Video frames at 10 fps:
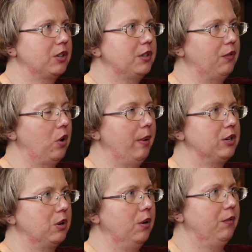it's a
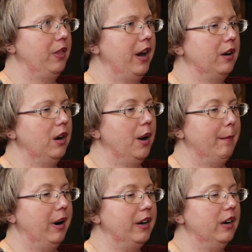4-bedroom home for that.
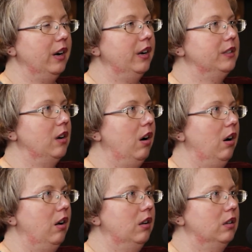But it's
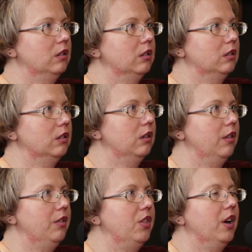all
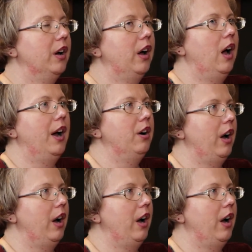the higher